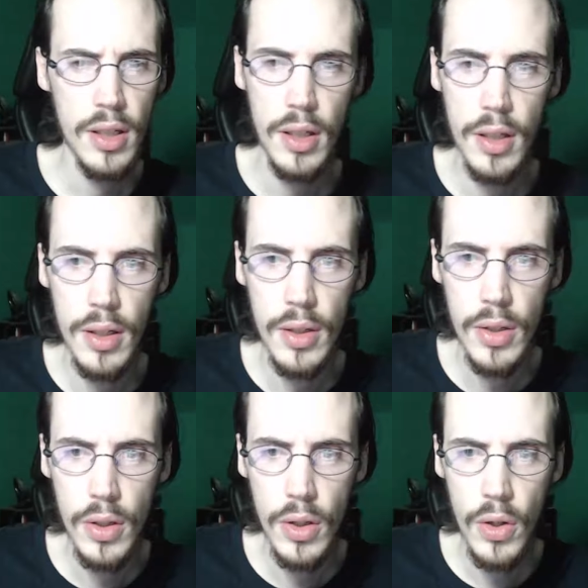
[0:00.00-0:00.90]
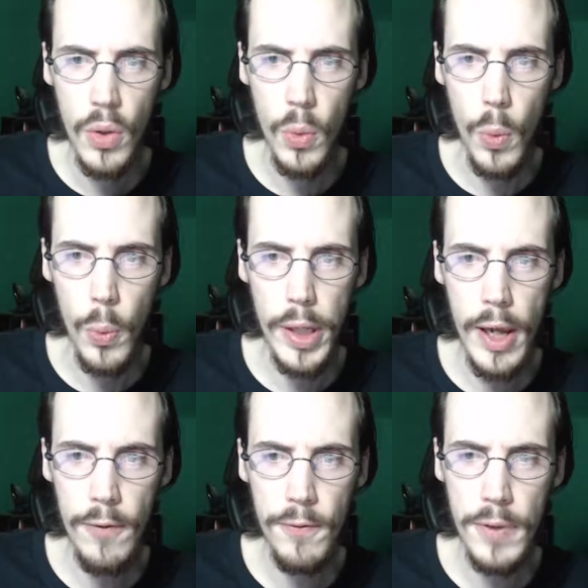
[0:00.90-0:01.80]
Well, we
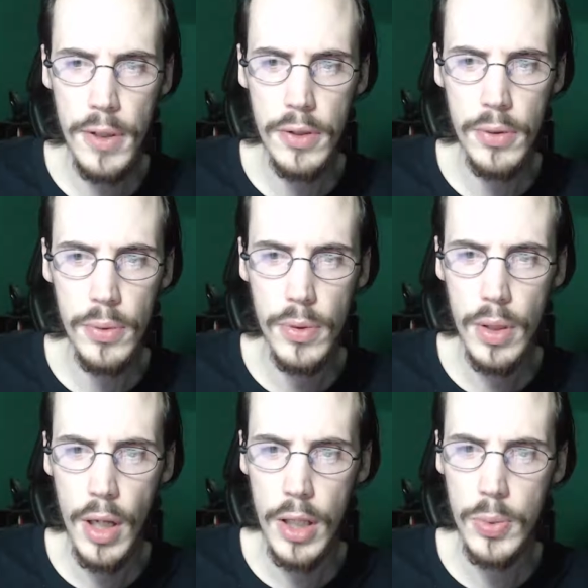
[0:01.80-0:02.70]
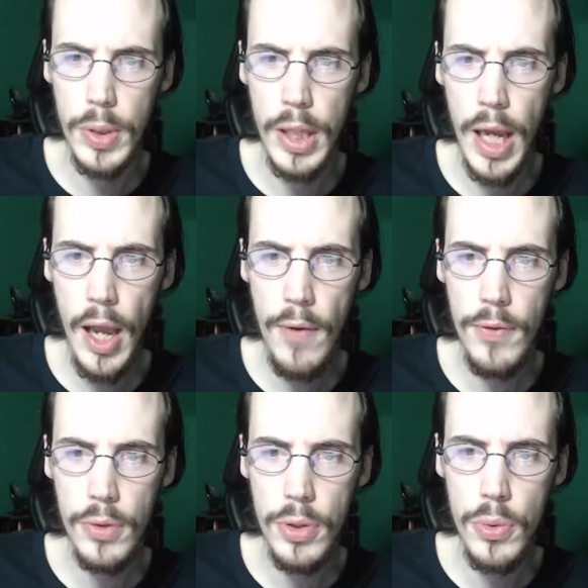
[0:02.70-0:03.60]
can't feed you, as we can't have
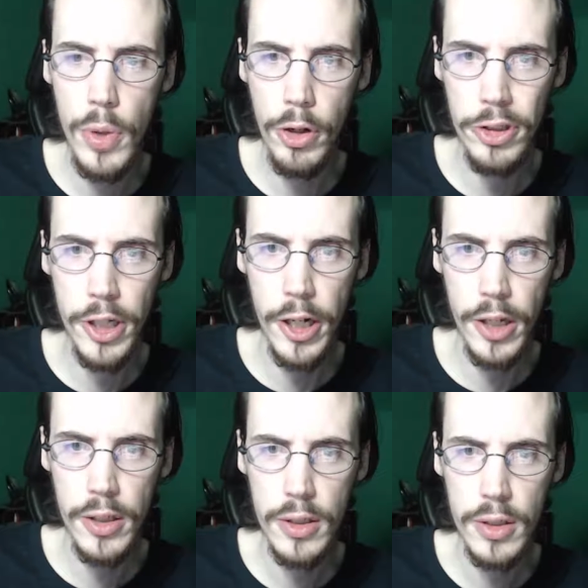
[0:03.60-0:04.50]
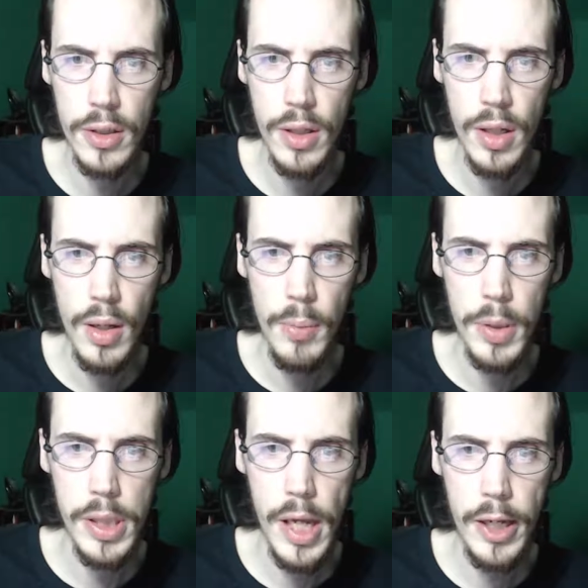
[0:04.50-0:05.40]
you too energetic.
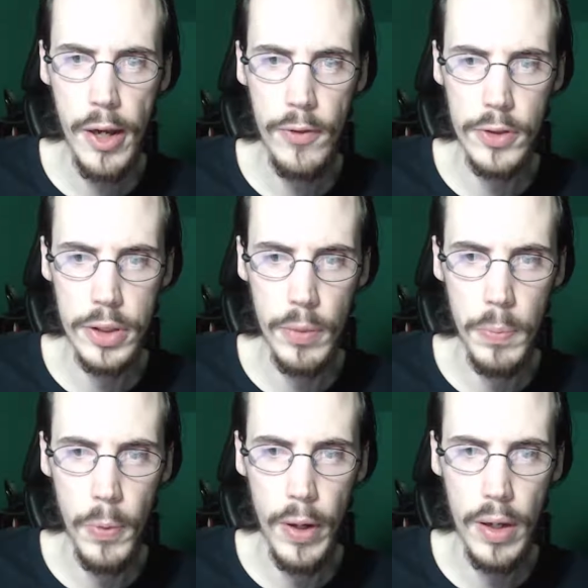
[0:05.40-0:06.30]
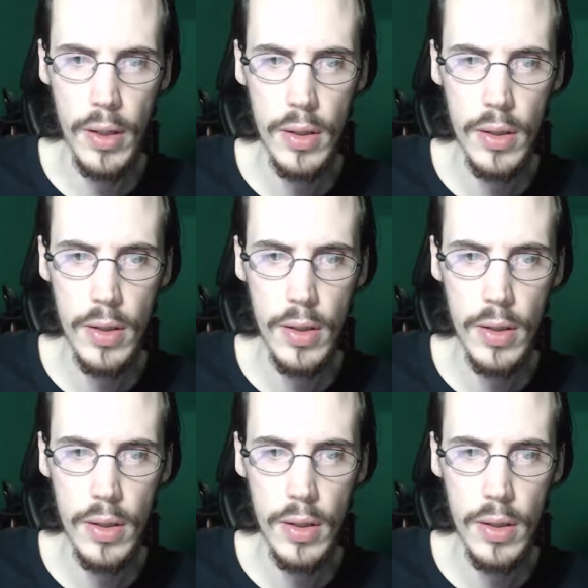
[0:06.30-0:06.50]
But take care of yourself, boy.